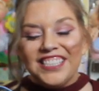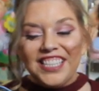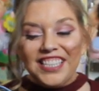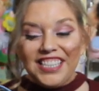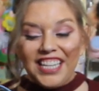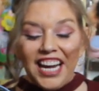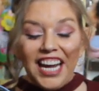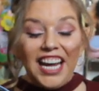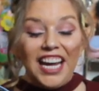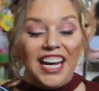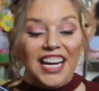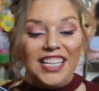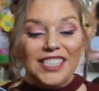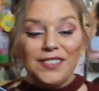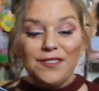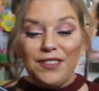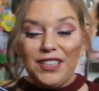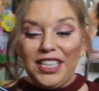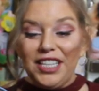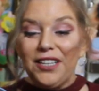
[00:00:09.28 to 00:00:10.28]
Today's
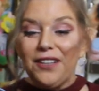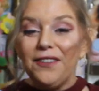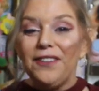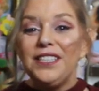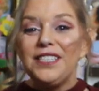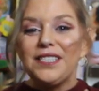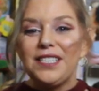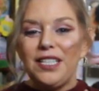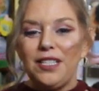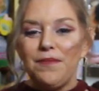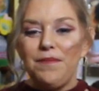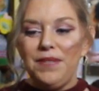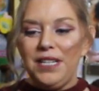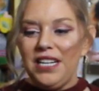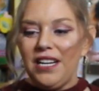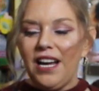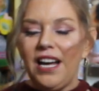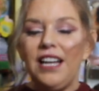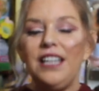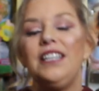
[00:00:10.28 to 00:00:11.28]
video is going to
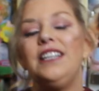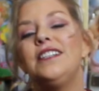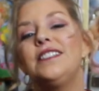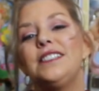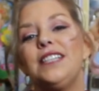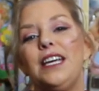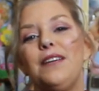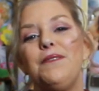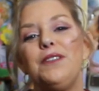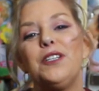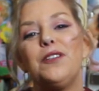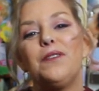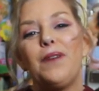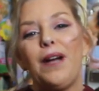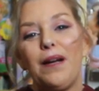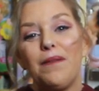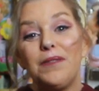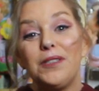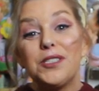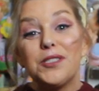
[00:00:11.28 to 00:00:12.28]
be on Xavier
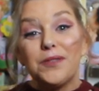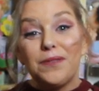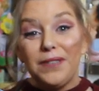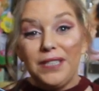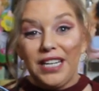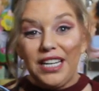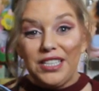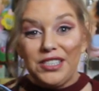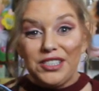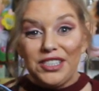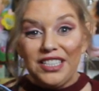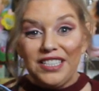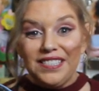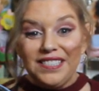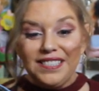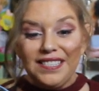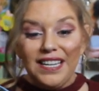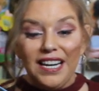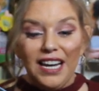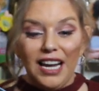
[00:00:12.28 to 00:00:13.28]
Roberts
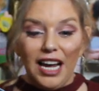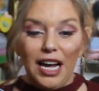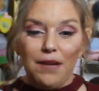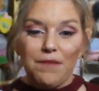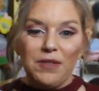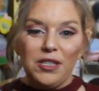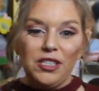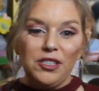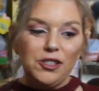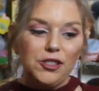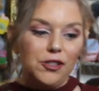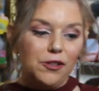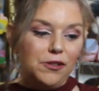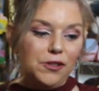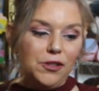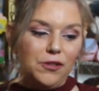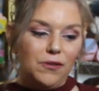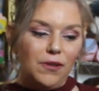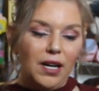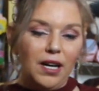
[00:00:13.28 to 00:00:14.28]
Creations. I'm going to show
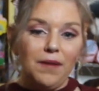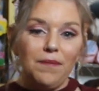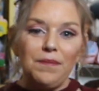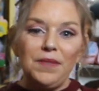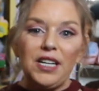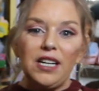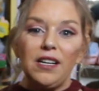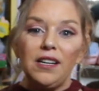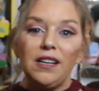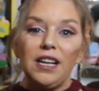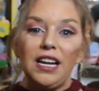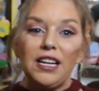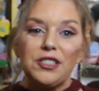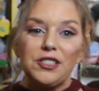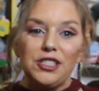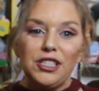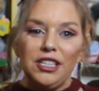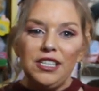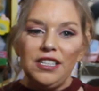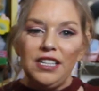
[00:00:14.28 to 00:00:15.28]
you um, the
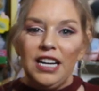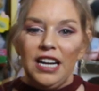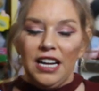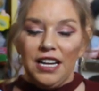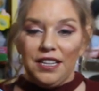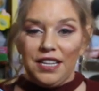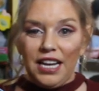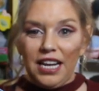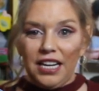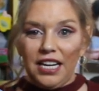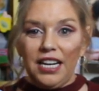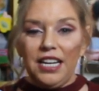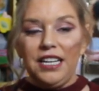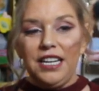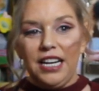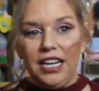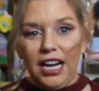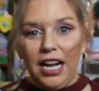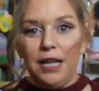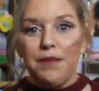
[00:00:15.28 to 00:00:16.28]
collection that,
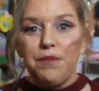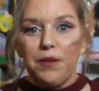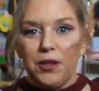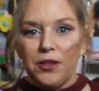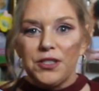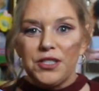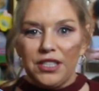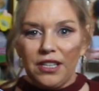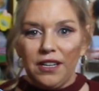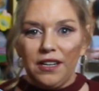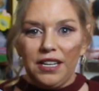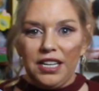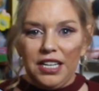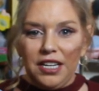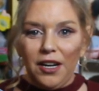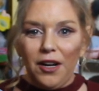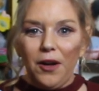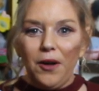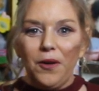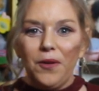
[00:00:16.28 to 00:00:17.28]
that I personally
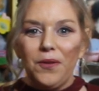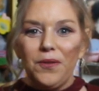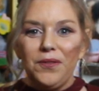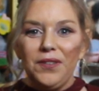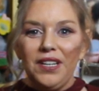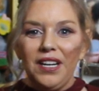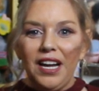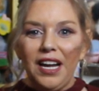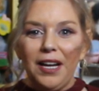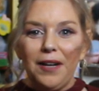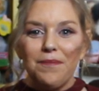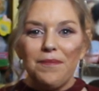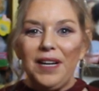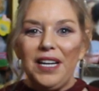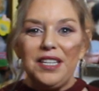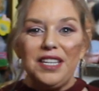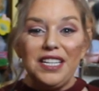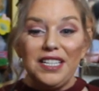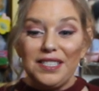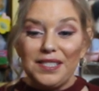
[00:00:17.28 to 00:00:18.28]
own. Um, I
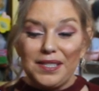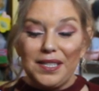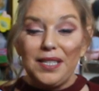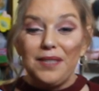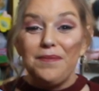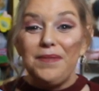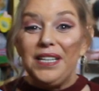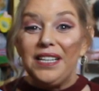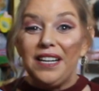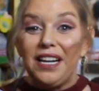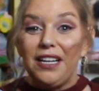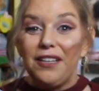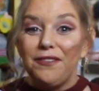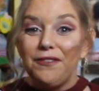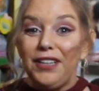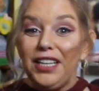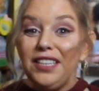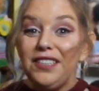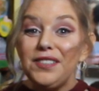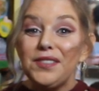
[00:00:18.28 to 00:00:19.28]
think it's going to be a lot of
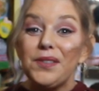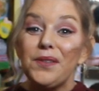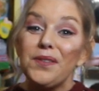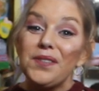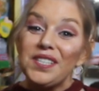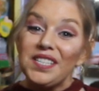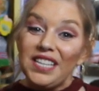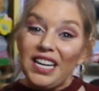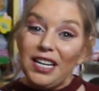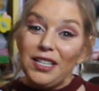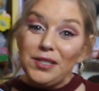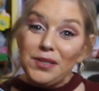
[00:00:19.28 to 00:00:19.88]
fun, so stay